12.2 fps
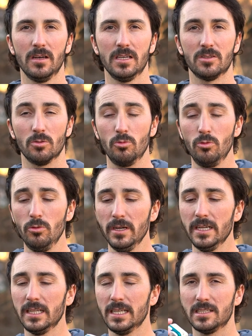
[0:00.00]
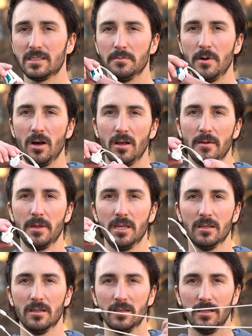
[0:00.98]
it. It's a really small, I
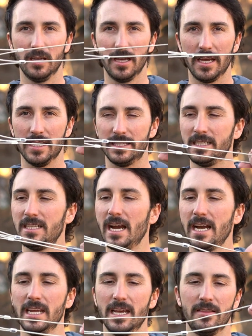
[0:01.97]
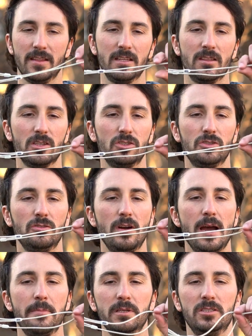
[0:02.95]
mean, it's tiny, and the
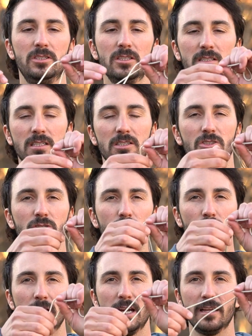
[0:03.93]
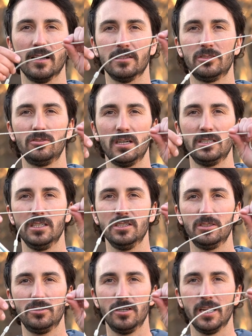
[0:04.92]
strap is just a string, a stretchy
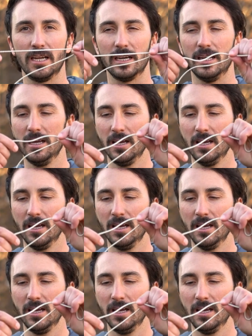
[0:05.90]
string.